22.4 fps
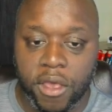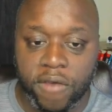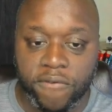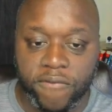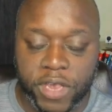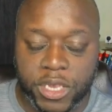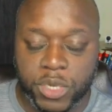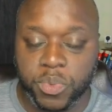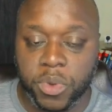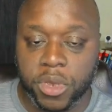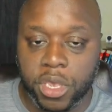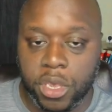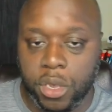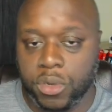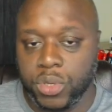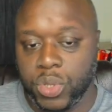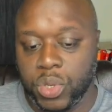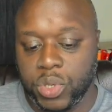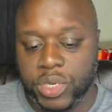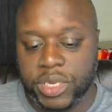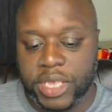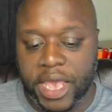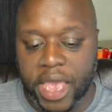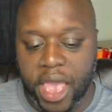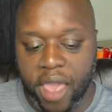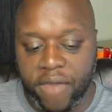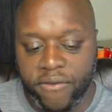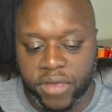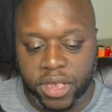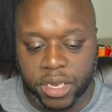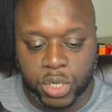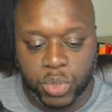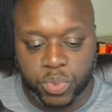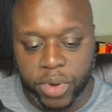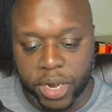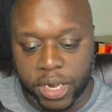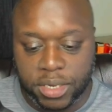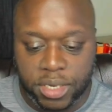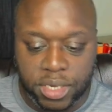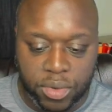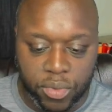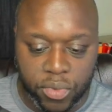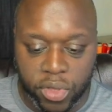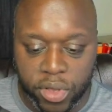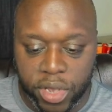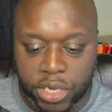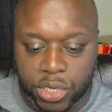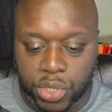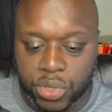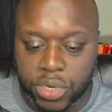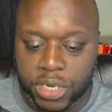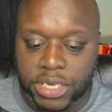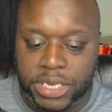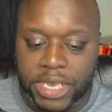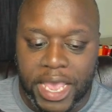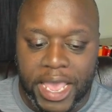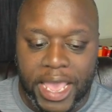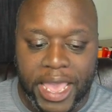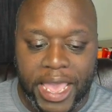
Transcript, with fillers: Facebook users that have expressed similar interests.